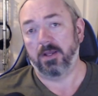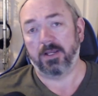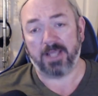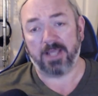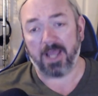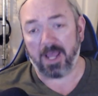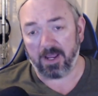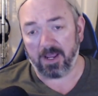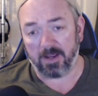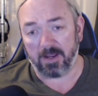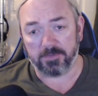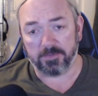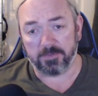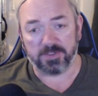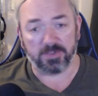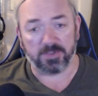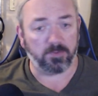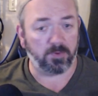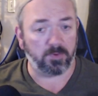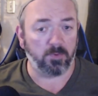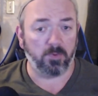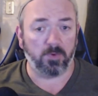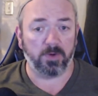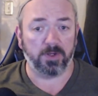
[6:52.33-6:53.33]
games that
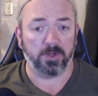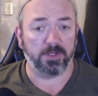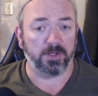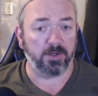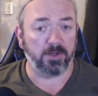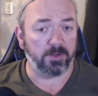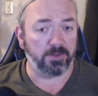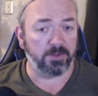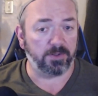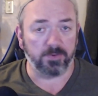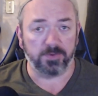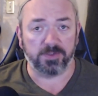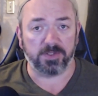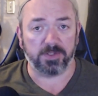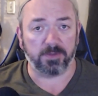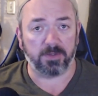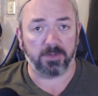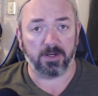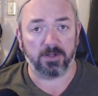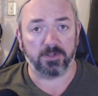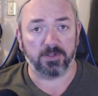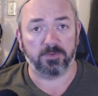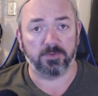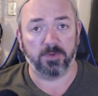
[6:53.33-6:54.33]
we wanted to do
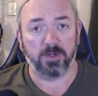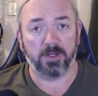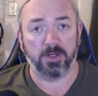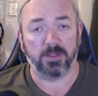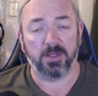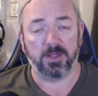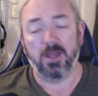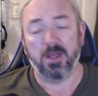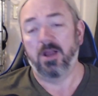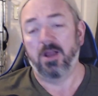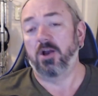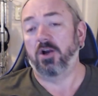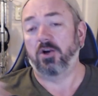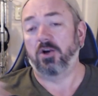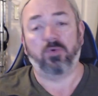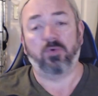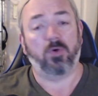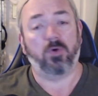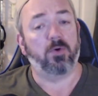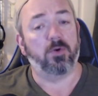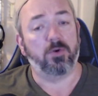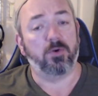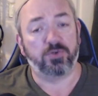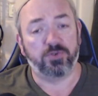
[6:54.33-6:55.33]
something else with,
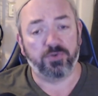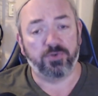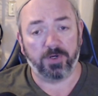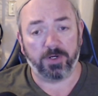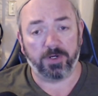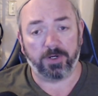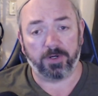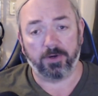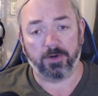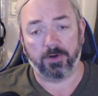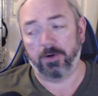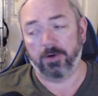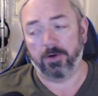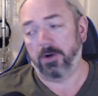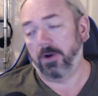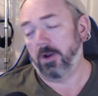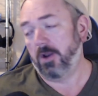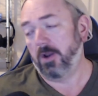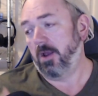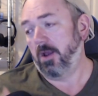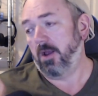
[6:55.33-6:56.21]
Chrono Trigger,